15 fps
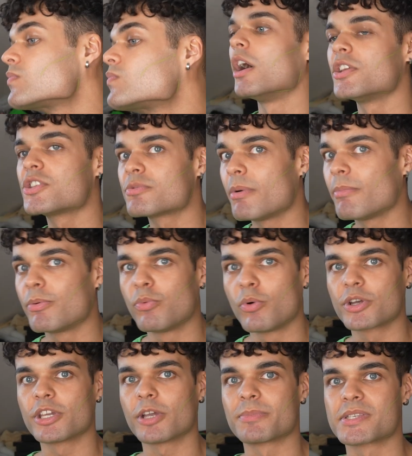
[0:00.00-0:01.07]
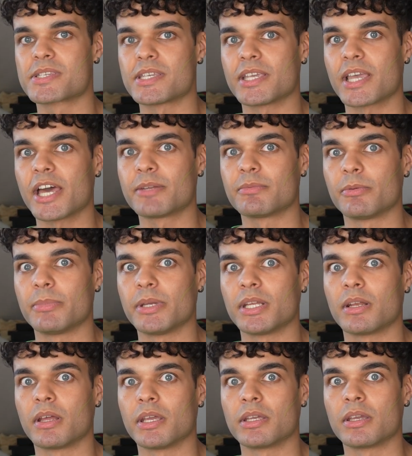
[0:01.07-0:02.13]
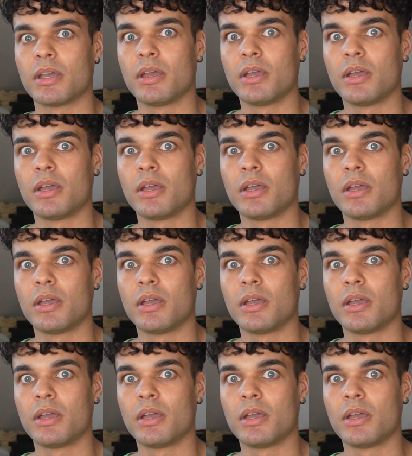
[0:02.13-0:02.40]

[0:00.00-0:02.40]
I just remember walking up and seeing Adam and being like,